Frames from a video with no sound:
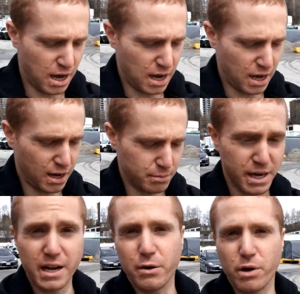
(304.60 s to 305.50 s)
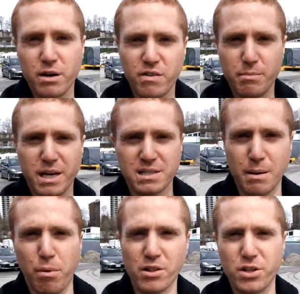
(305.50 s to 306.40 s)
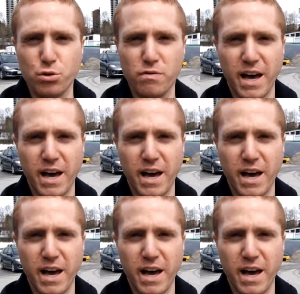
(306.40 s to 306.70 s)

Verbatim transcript: um, getting rid of it because I bought the new